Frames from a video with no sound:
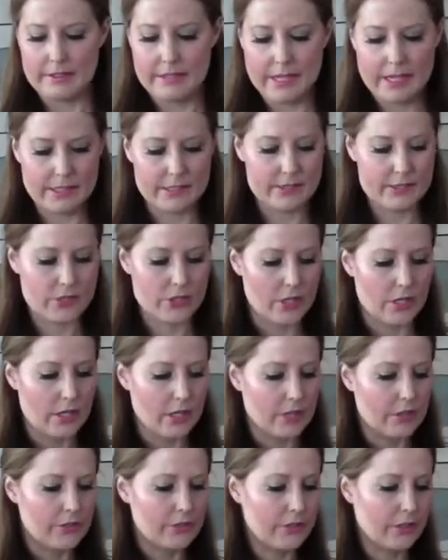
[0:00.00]
Next,
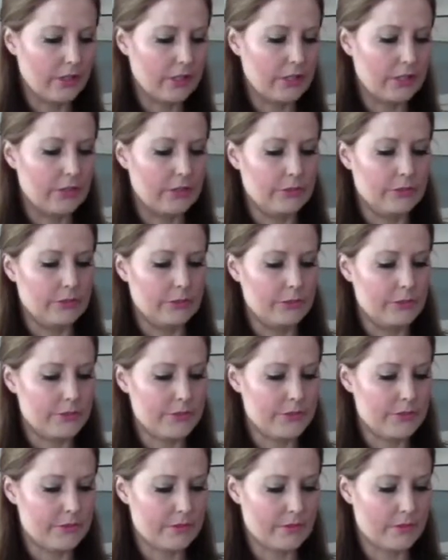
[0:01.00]
you're going
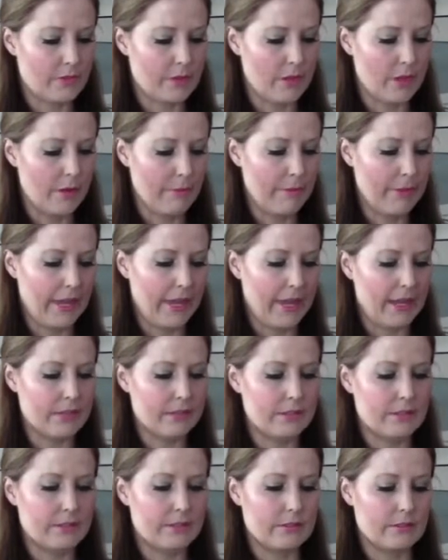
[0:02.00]
to
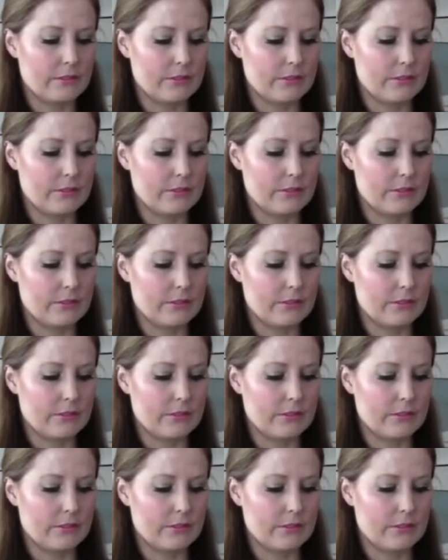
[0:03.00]
add